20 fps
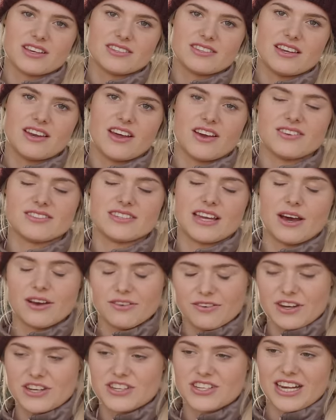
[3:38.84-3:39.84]
because he knows now
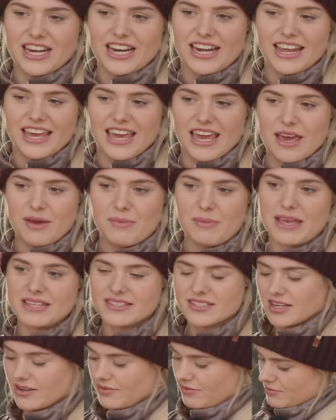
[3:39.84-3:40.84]
I've finished cleaning him,
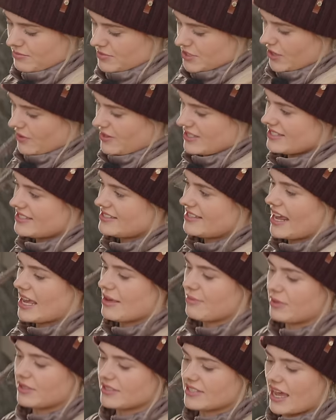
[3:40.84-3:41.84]
it's time for him to go in his
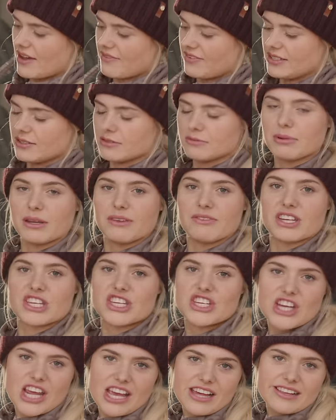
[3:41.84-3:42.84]
stable to have a little bit of a
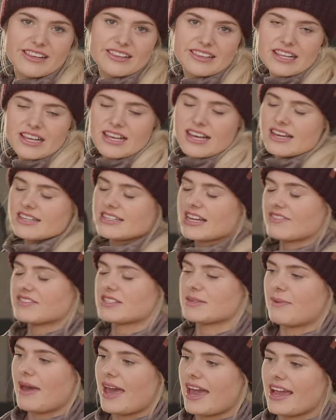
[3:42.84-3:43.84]
chill, to have
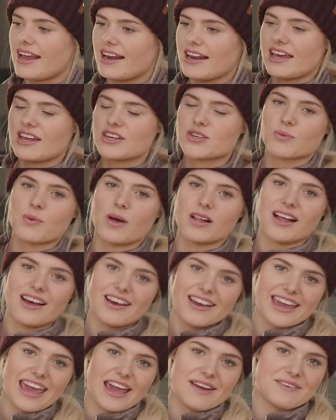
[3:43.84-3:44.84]
some haylage, while
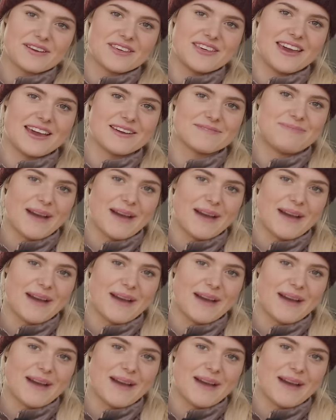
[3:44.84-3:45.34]
I get everything